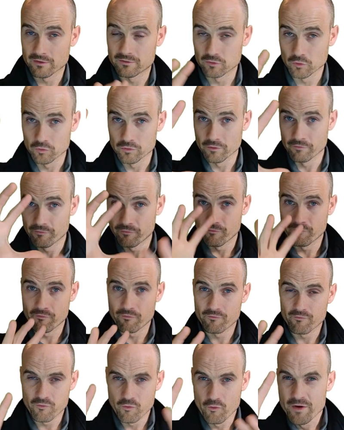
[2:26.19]
So the
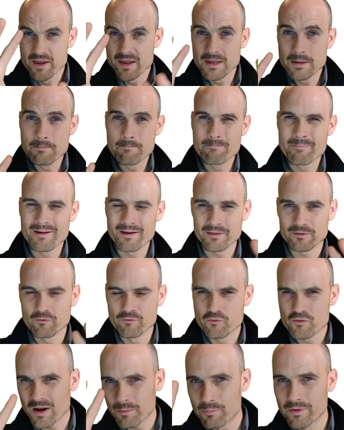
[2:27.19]
free the
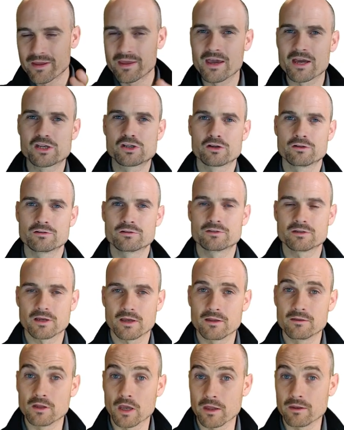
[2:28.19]
free applications
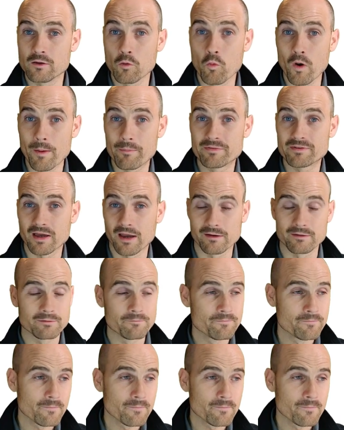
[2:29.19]
in the, in the website.